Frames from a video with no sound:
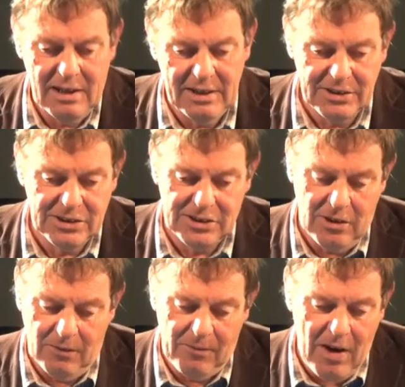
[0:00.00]
this is
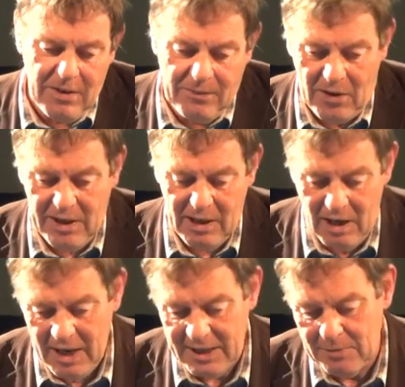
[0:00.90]
still very, very
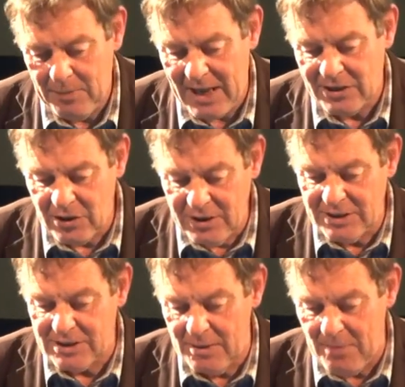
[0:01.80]
highly imbalanced. So
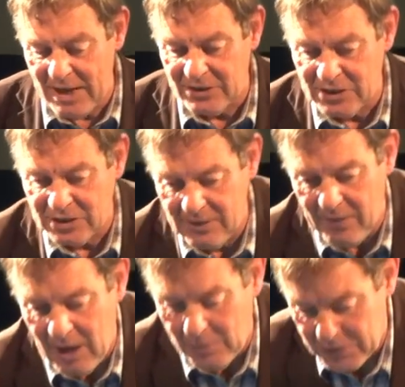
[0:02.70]
these imbalances
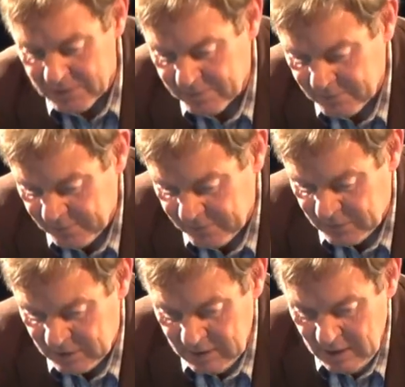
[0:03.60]
developed,
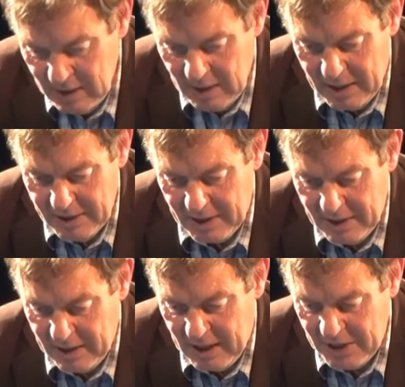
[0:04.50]
and
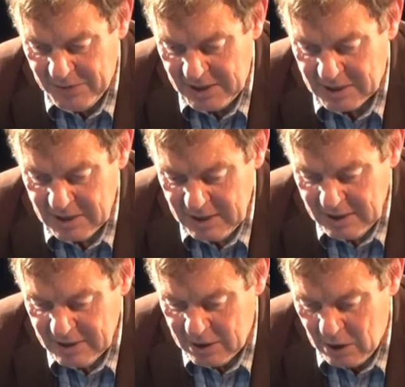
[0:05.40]
I, I think
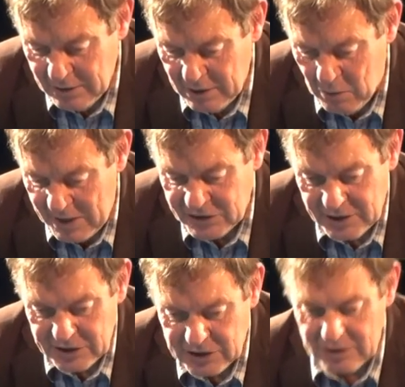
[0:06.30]
the, the
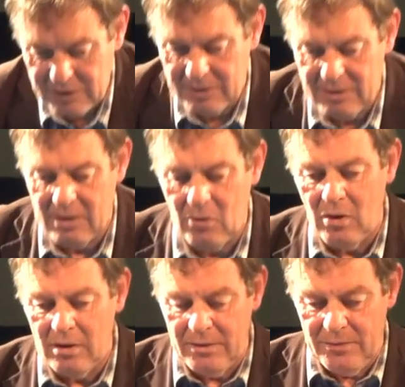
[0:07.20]
question is
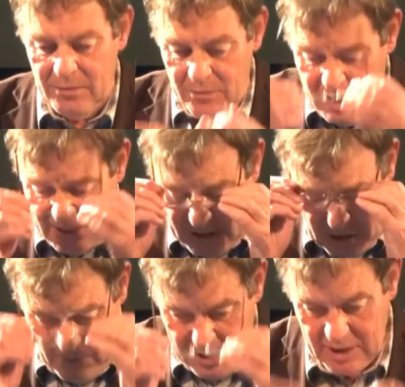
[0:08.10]
really
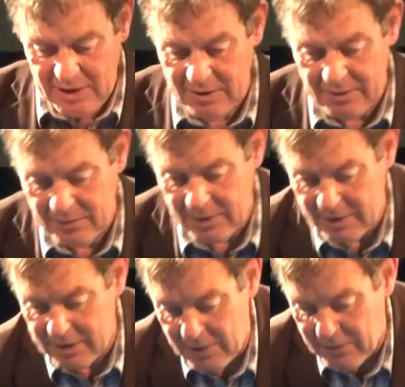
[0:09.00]
the question
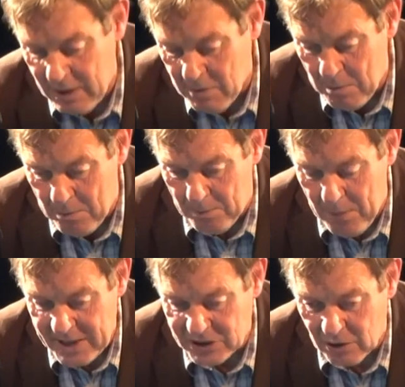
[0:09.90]
that they were
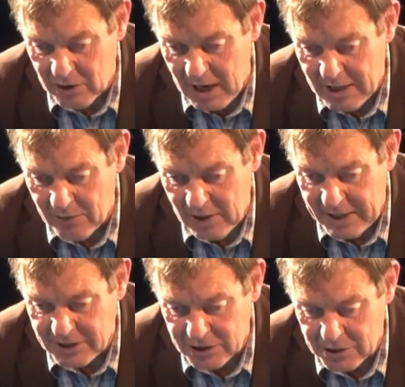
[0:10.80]
based on
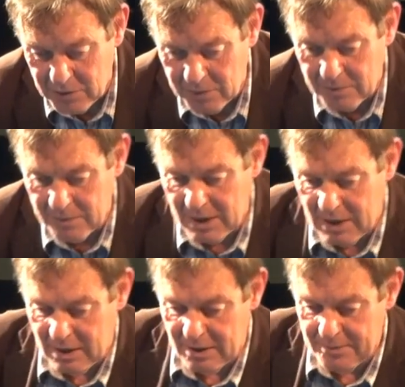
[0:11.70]
related to.
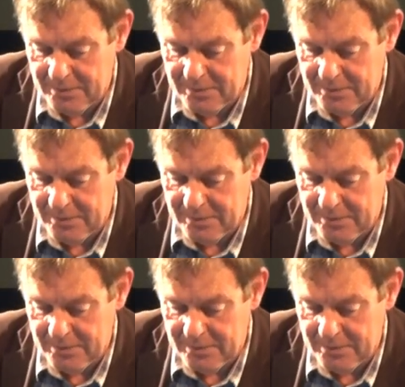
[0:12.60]
Uh,